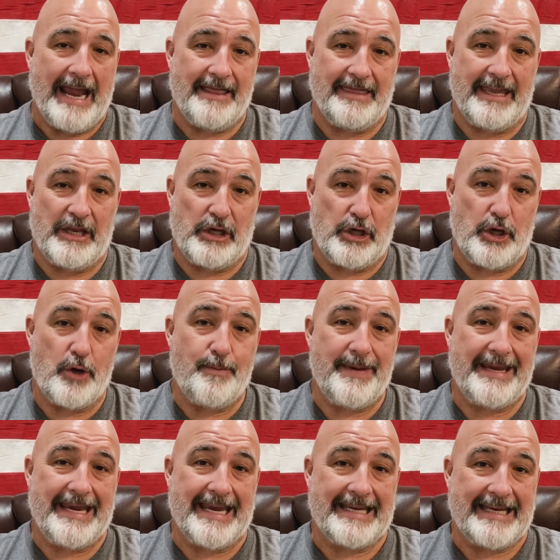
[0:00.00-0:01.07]
and then you
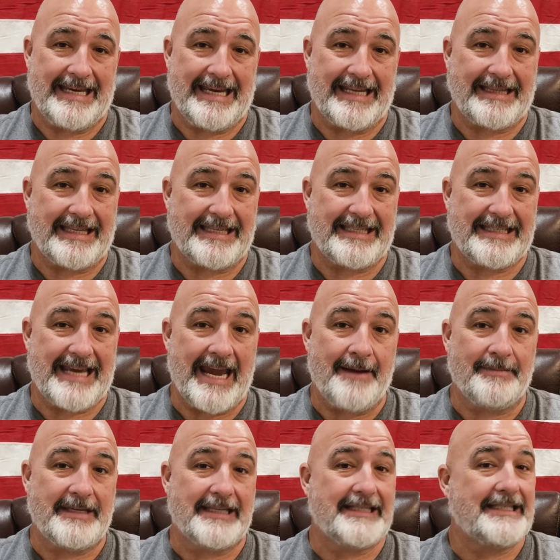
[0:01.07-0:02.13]
begin to get the
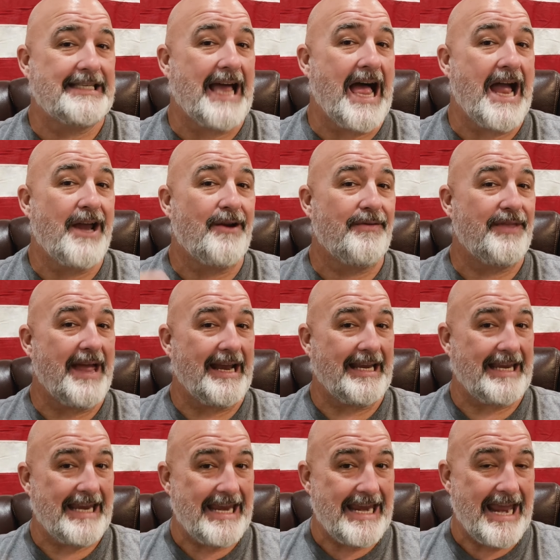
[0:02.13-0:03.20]
same desire that
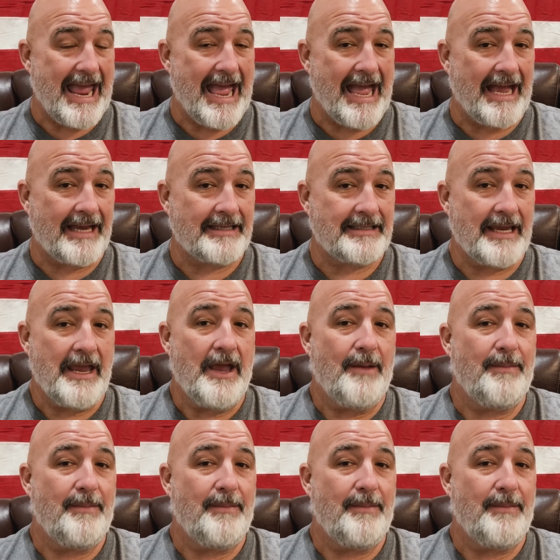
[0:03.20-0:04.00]
he has,